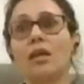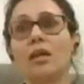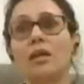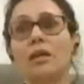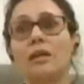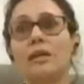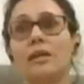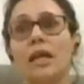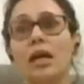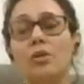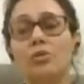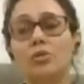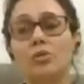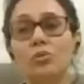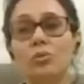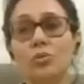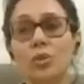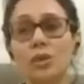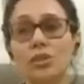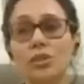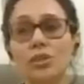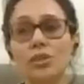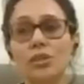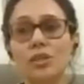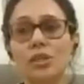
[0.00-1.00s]
Now the
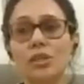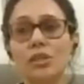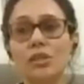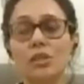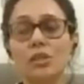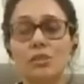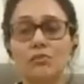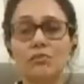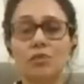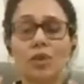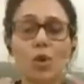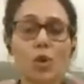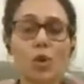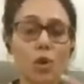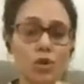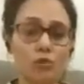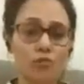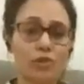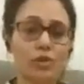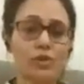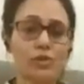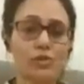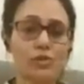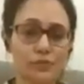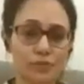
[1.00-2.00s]
question is, we
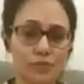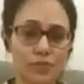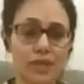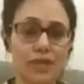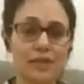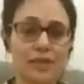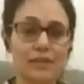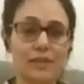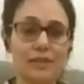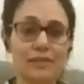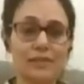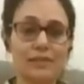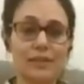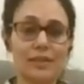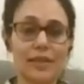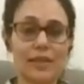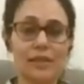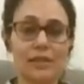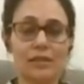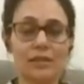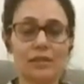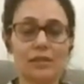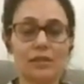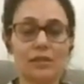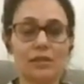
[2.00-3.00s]
always feel
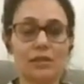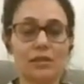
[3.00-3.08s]
that